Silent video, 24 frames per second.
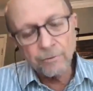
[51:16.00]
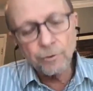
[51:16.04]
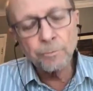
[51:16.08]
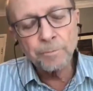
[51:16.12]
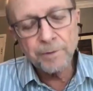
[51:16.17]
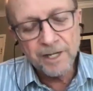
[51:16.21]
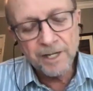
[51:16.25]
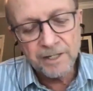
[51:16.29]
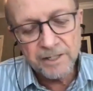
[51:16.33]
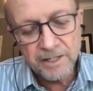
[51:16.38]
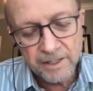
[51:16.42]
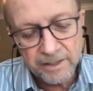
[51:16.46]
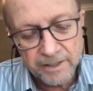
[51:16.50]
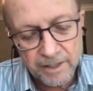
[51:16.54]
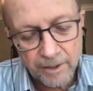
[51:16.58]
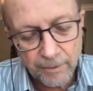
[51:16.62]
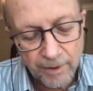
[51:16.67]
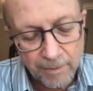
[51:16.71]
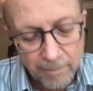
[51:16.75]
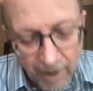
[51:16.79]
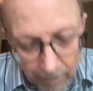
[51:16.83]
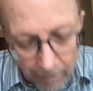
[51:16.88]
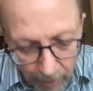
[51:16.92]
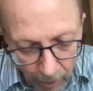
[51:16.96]
pieces I
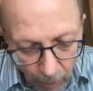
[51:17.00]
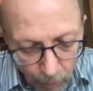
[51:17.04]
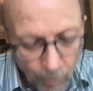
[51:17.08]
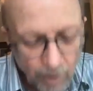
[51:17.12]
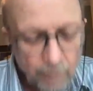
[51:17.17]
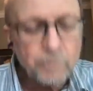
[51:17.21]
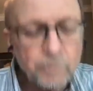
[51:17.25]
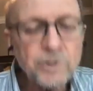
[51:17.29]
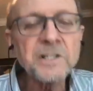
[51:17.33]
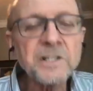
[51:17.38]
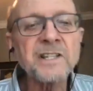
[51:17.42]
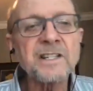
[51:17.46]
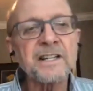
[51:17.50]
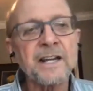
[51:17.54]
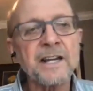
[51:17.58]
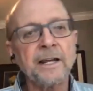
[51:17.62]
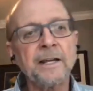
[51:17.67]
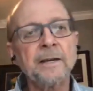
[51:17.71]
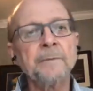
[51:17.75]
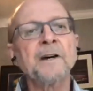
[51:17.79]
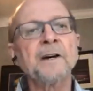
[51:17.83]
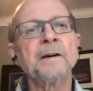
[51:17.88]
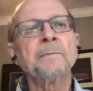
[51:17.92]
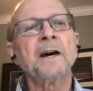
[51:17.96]
remember. One was
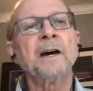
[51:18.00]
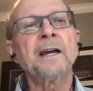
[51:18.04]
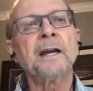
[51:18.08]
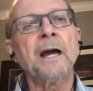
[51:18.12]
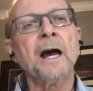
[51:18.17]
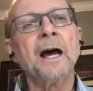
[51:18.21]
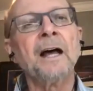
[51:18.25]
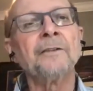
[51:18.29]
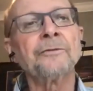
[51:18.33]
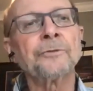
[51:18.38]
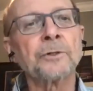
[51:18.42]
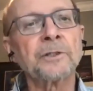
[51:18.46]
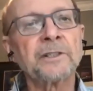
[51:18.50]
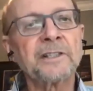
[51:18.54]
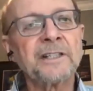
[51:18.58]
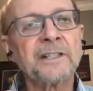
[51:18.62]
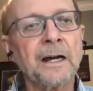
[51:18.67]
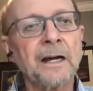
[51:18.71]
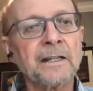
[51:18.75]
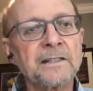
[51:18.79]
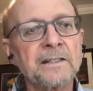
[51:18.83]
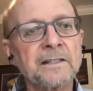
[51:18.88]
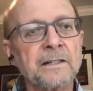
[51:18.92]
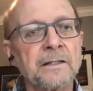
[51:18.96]
Tama by Alfred
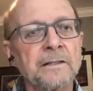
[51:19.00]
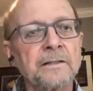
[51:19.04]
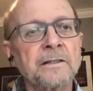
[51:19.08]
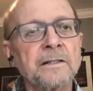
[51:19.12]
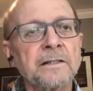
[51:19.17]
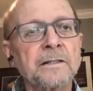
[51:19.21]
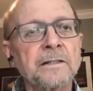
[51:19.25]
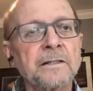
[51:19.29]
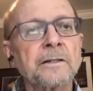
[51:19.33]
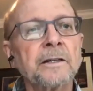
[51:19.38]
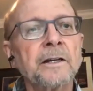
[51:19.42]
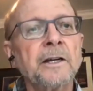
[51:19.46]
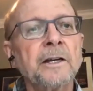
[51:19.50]
Janssens,